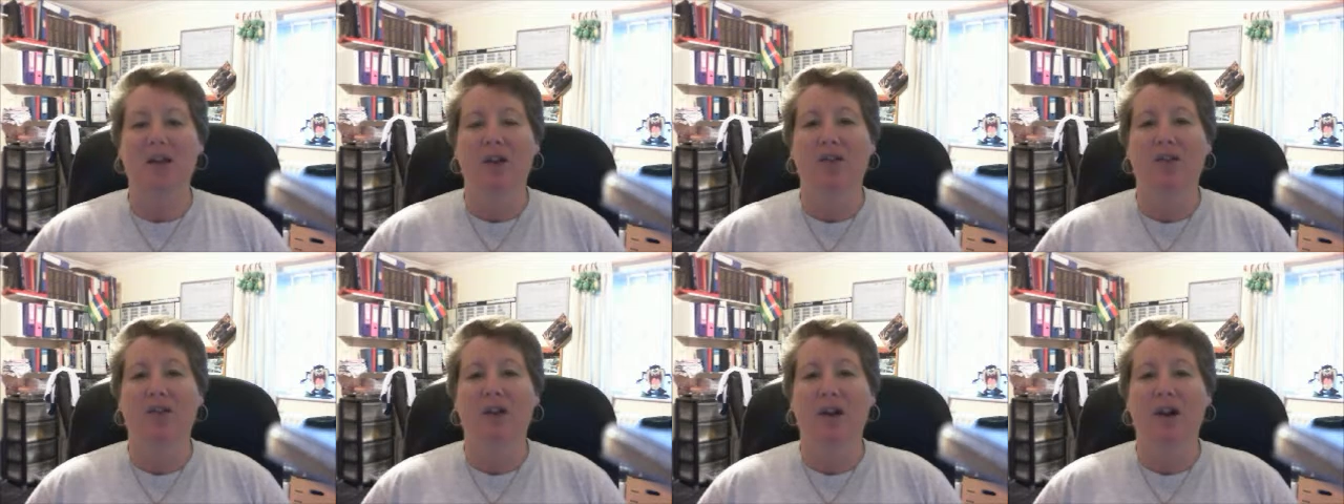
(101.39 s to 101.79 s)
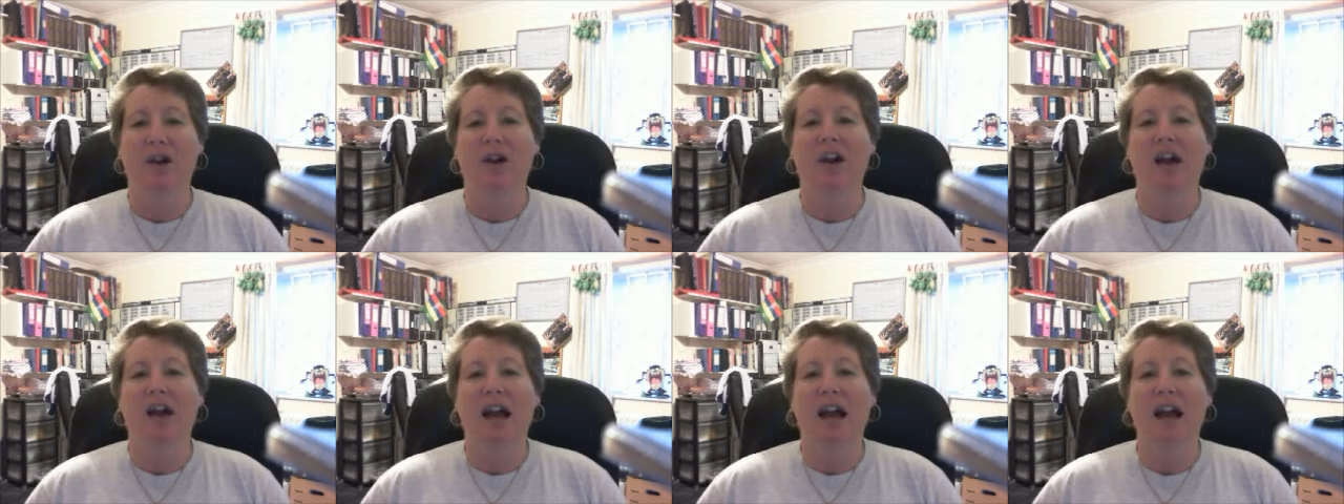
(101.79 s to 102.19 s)

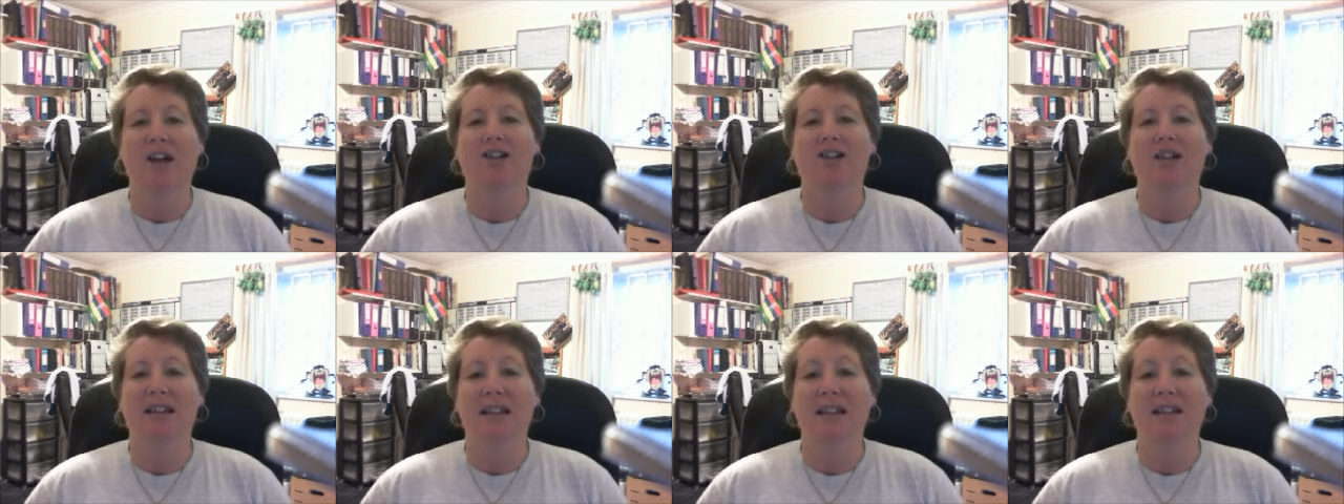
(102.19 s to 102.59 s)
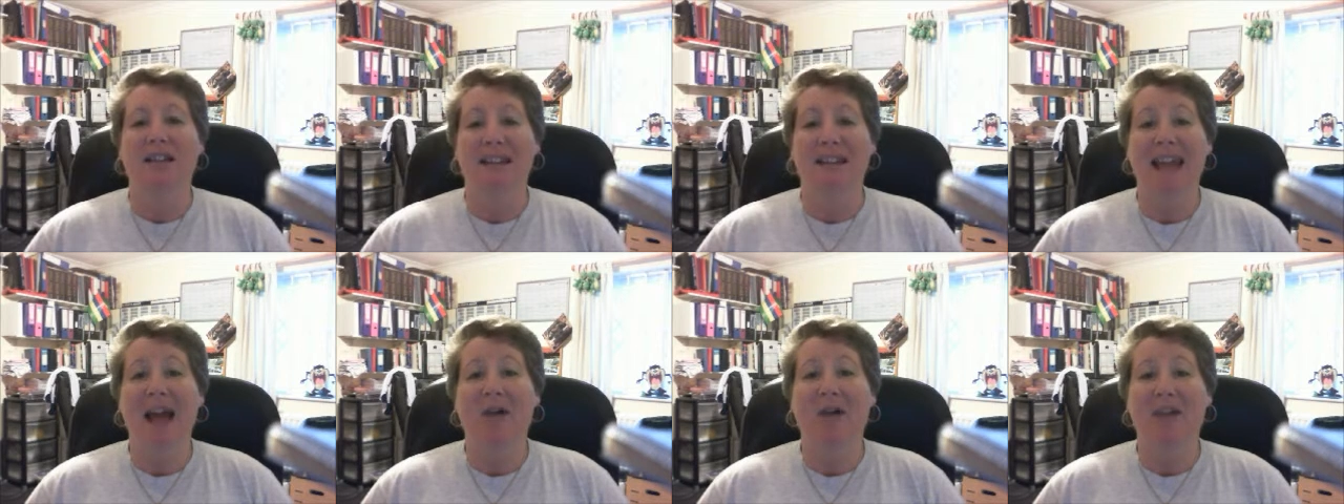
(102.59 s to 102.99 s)
that actually
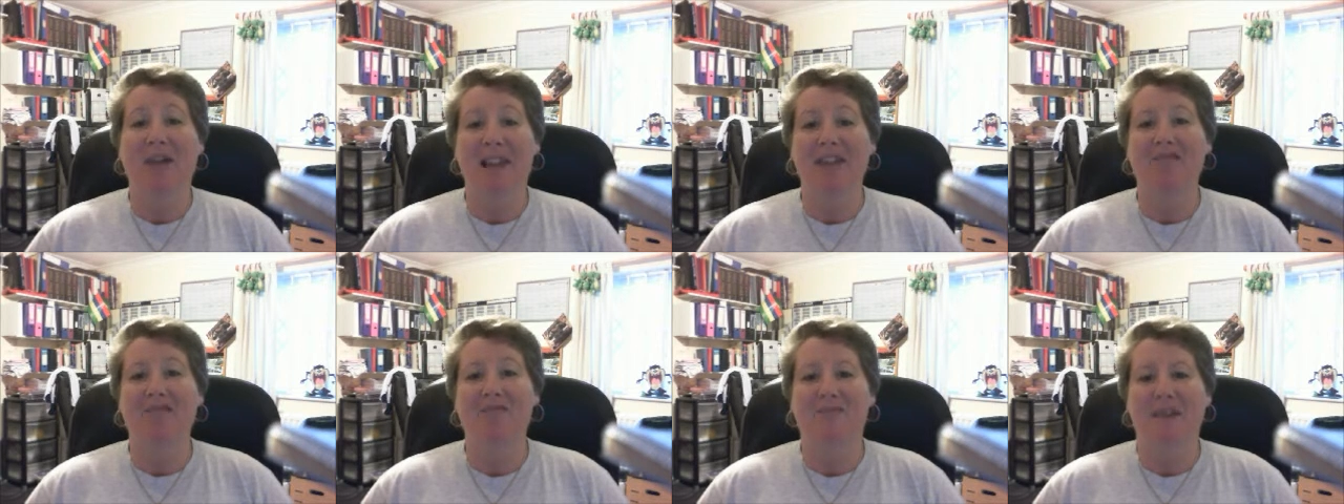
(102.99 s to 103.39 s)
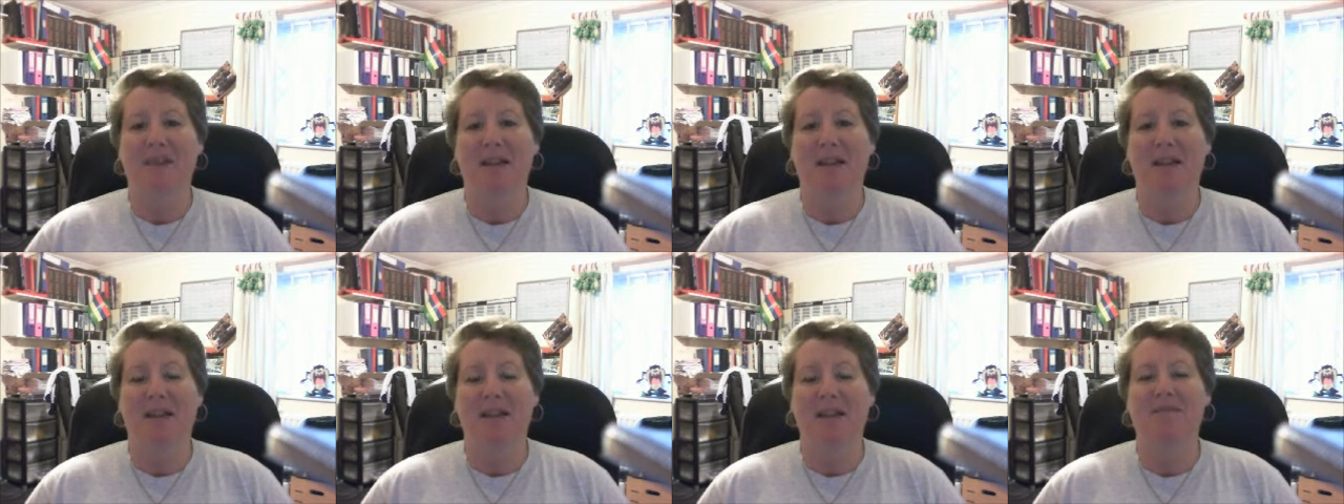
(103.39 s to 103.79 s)
now gives
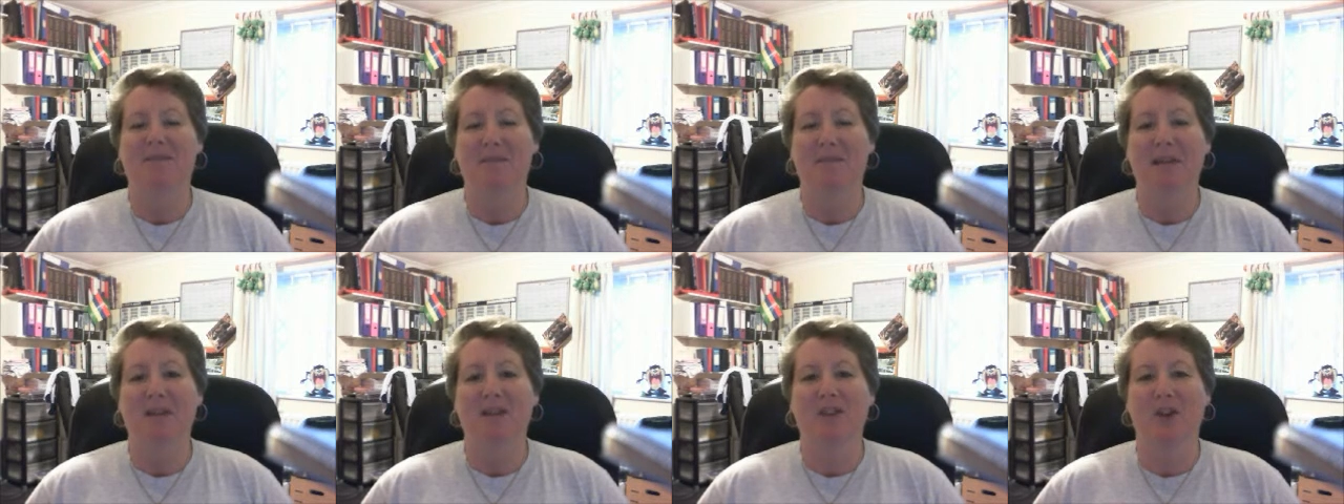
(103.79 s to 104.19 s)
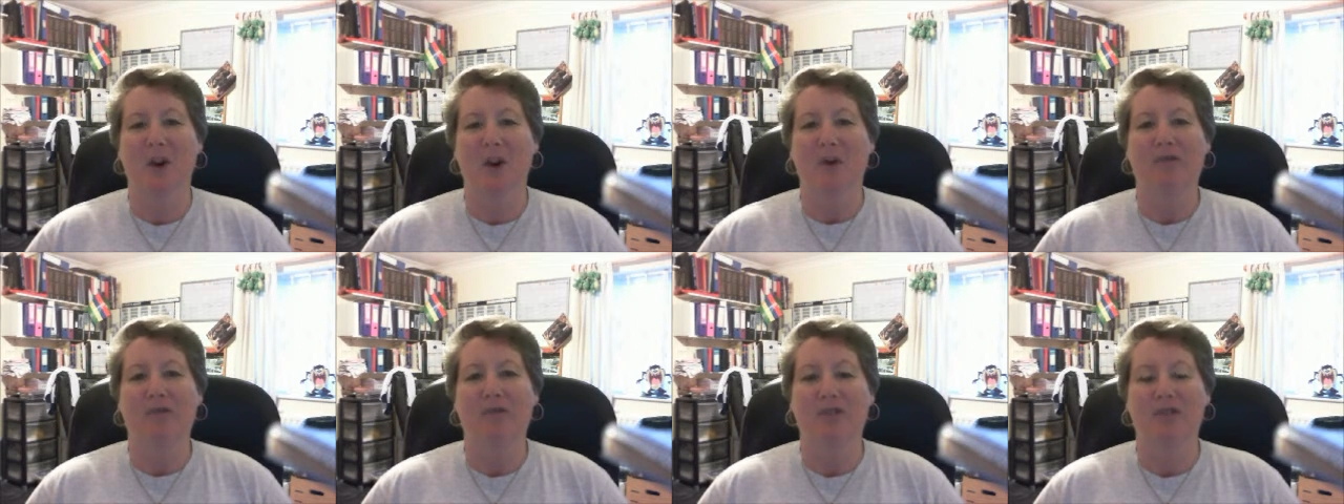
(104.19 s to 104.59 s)
me the
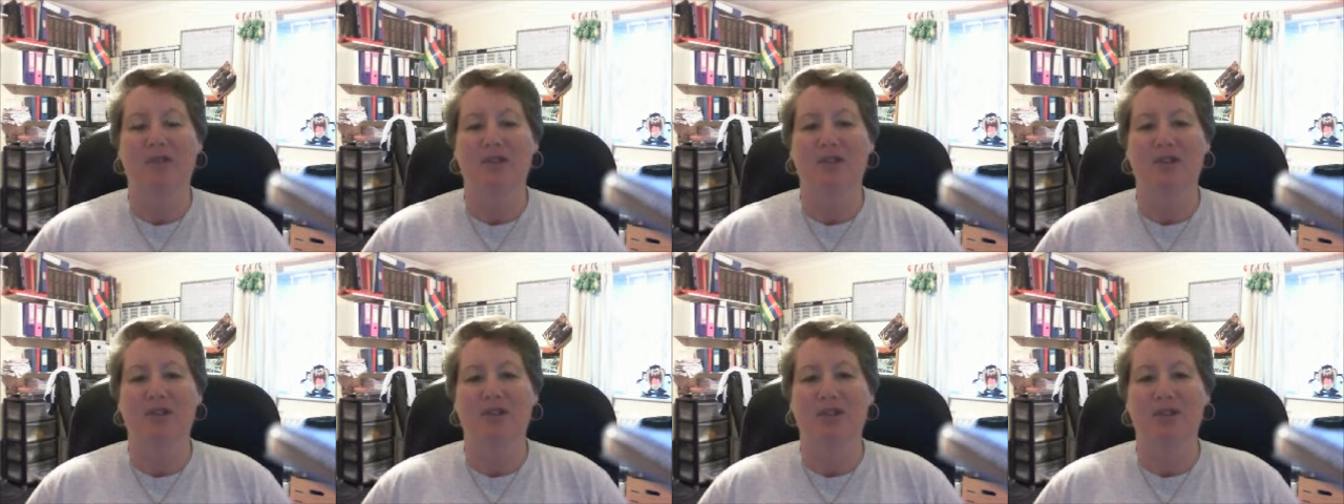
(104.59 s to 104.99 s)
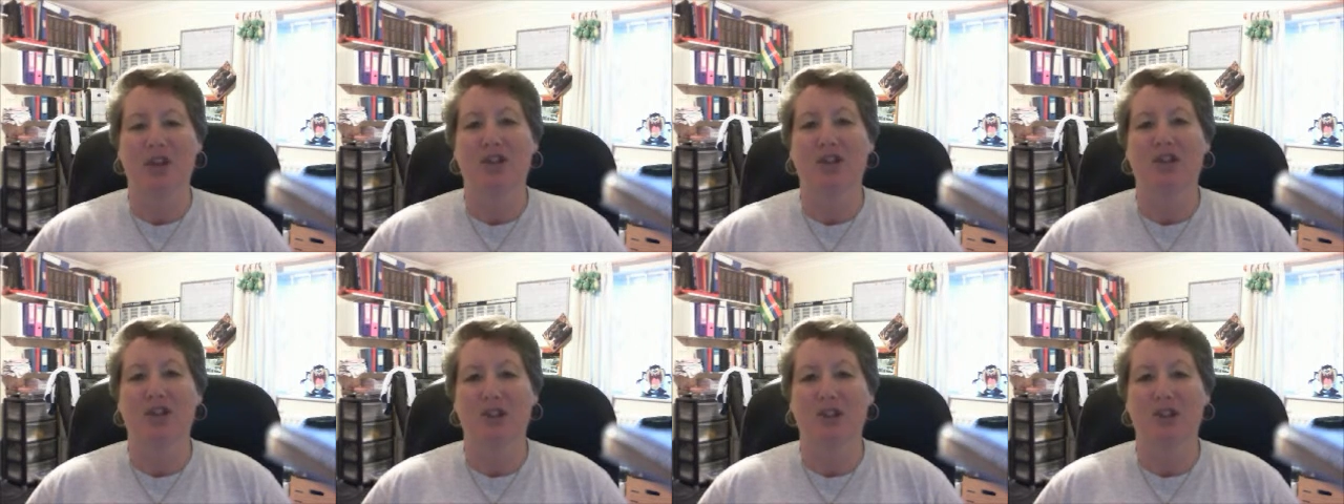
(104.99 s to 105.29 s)
confidence